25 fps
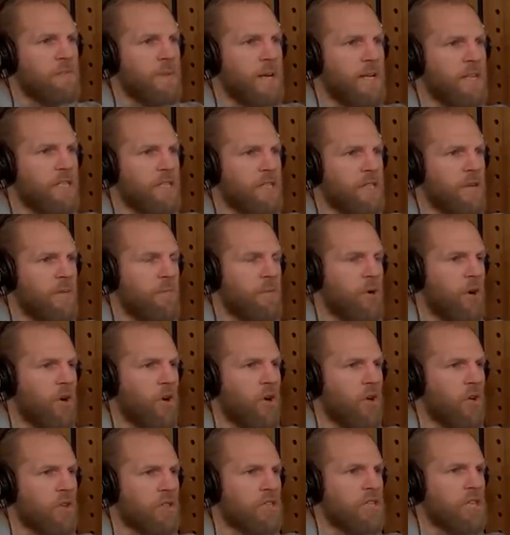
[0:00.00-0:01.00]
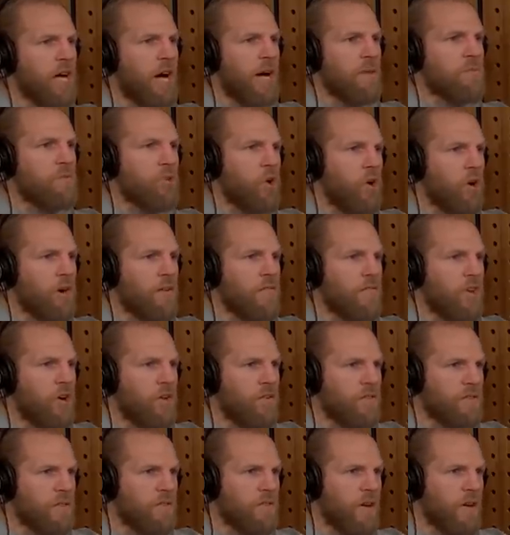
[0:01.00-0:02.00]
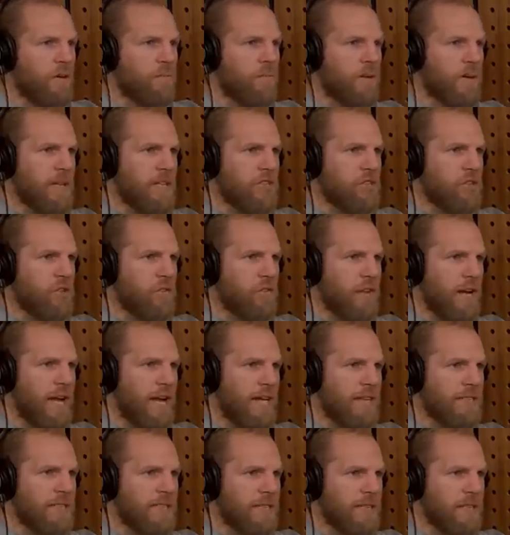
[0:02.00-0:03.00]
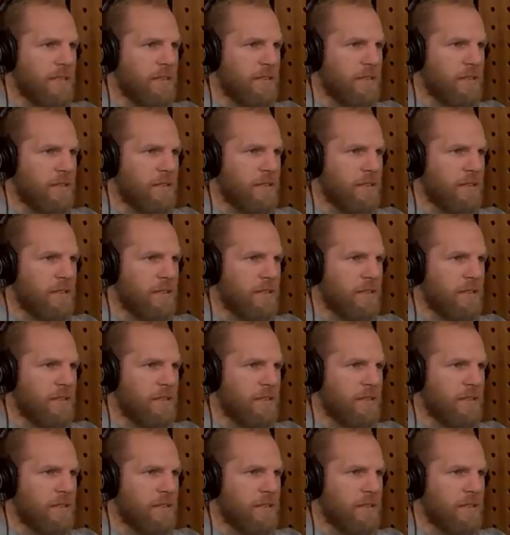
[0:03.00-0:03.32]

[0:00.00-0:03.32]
spent a prolonged time not involved in rugby and sort of relaxing?